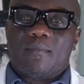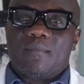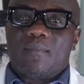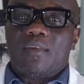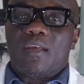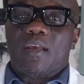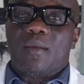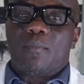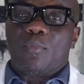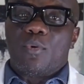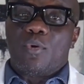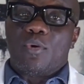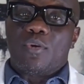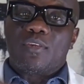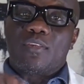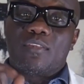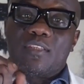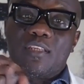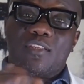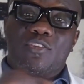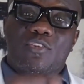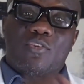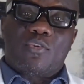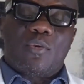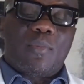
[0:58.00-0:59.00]
The important
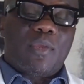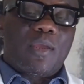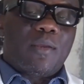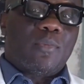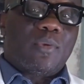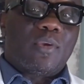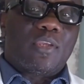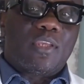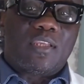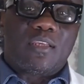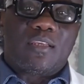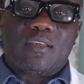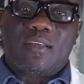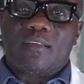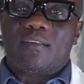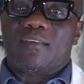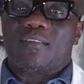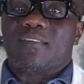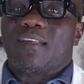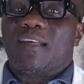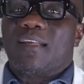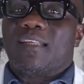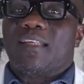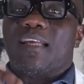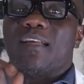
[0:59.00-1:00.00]
thing to remember here
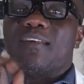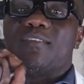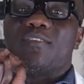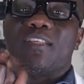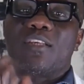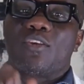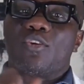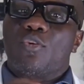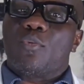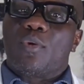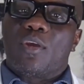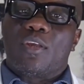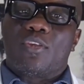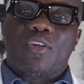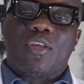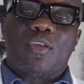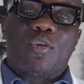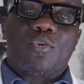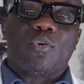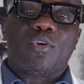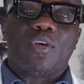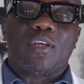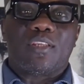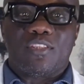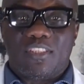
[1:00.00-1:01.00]
is that any situation
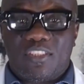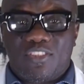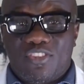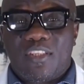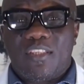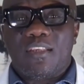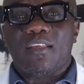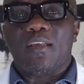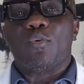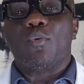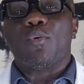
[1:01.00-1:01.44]
or condition that